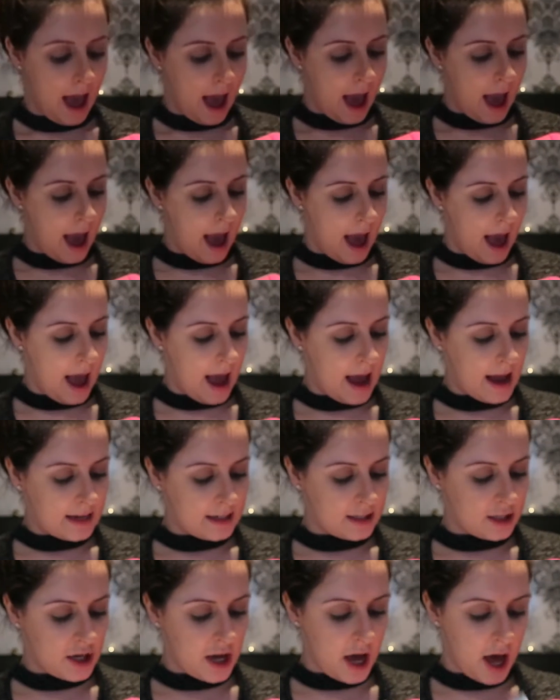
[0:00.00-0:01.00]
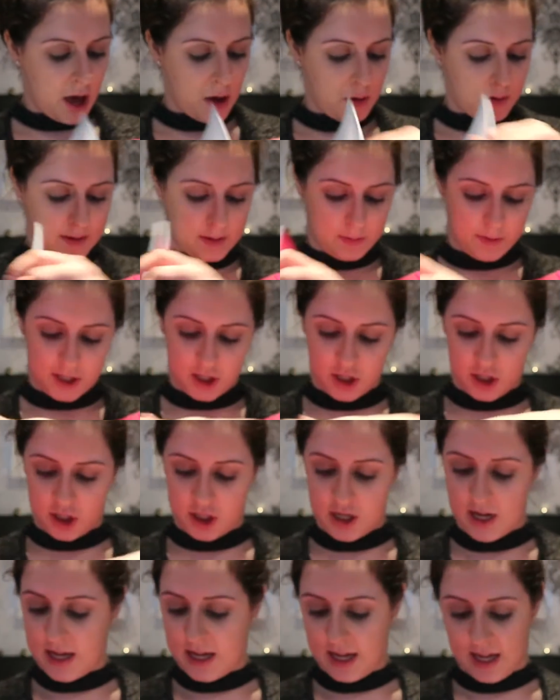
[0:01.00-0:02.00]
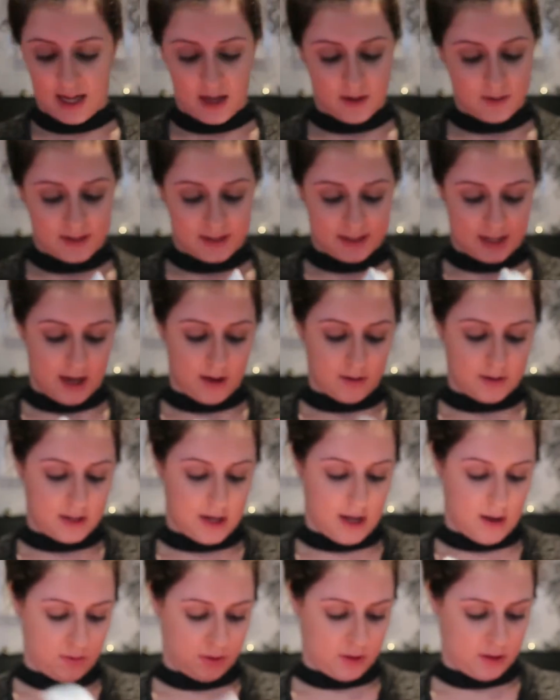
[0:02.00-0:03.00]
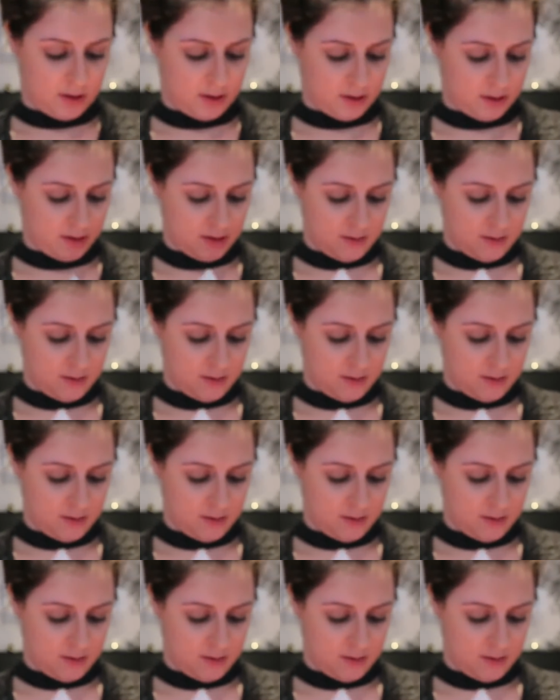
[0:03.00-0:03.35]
And notes, which I use loads of notes.